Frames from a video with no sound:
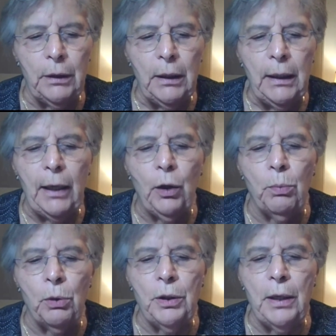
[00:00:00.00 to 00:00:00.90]
had
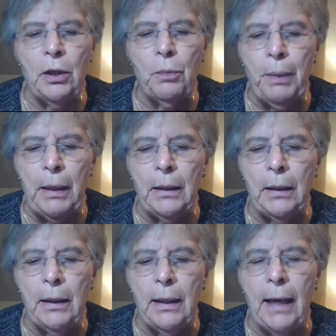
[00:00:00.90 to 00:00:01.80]
almost disappeared in
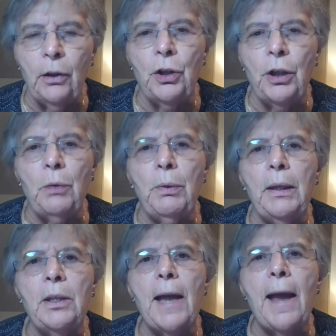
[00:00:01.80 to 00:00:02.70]
theology with
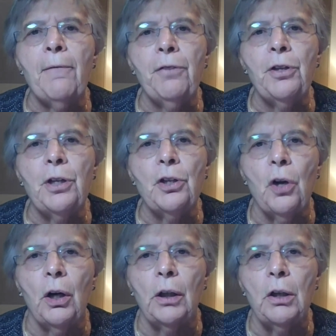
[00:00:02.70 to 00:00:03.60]
its emphasis
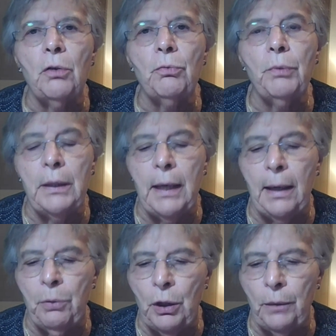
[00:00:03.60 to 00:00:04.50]
on
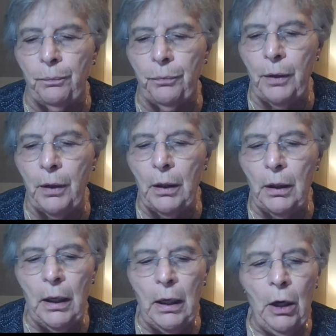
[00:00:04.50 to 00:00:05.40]
redemption.
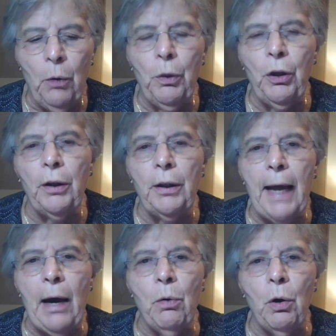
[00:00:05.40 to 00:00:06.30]
We are
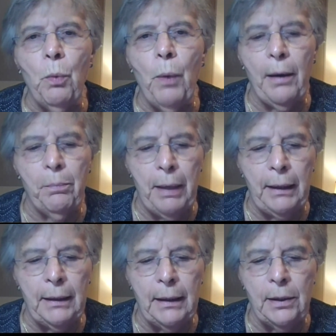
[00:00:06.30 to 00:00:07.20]
now aware,"
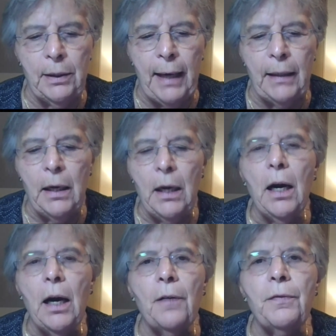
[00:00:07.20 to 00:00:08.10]
Benedict said,
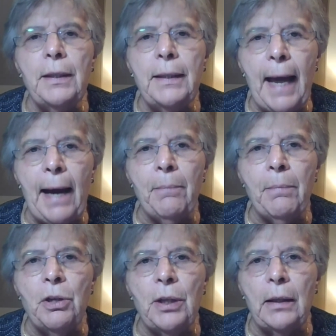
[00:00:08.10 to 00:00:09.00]
"of the
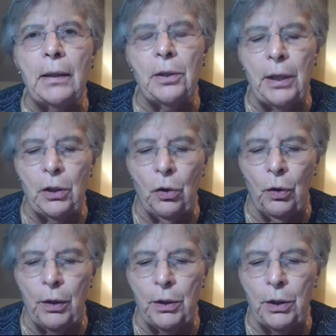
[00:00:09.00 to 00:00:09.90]
damage that this has
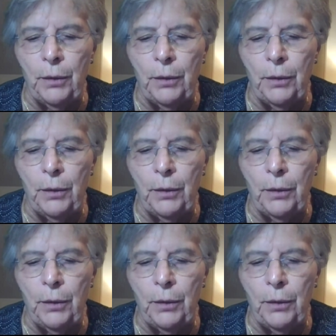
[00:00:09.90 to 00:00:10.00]
caused."